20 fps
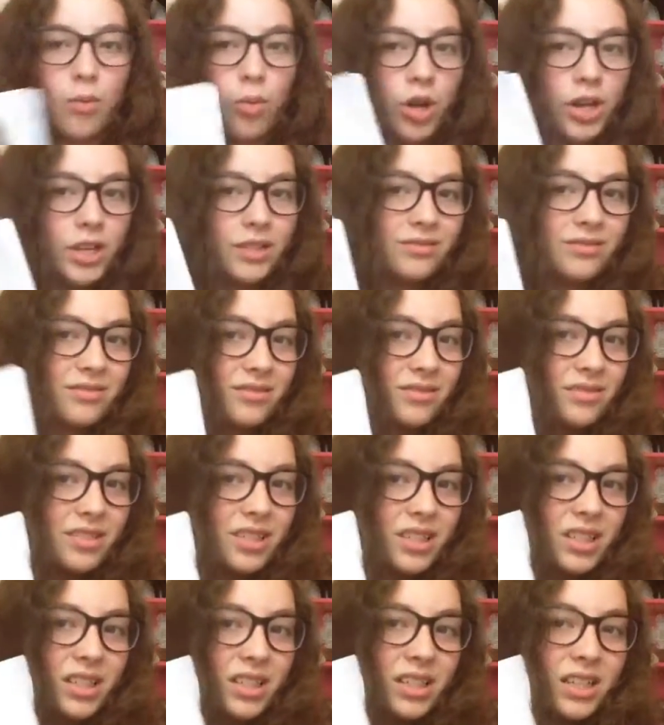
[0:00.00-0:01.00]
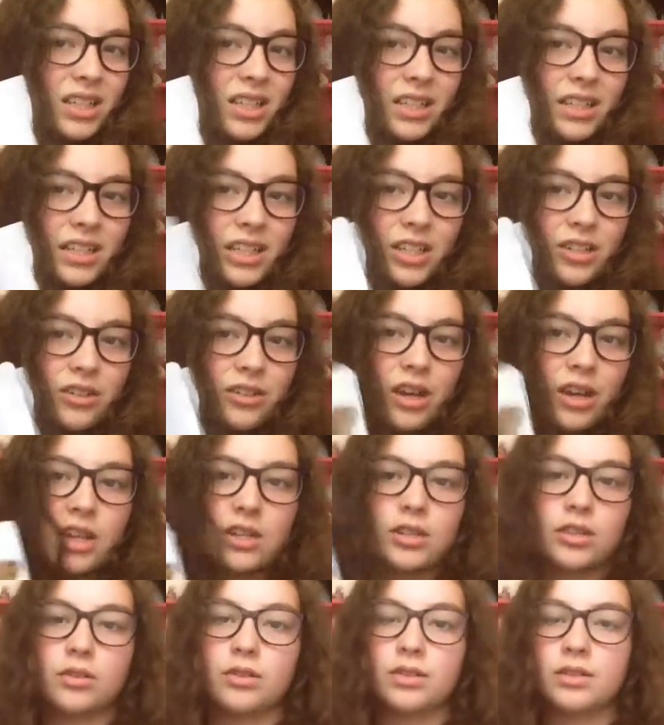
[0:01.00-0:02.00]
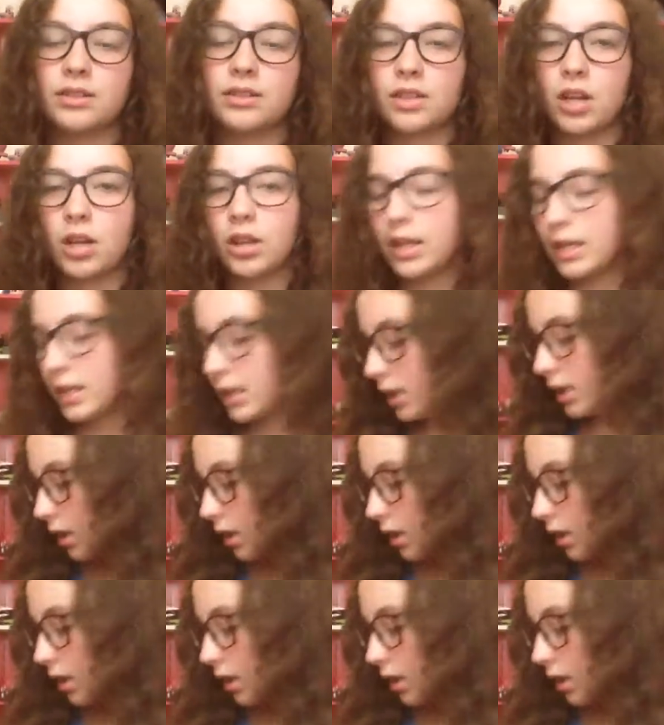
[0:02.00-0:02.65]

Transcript: want in here. I don't. It's not like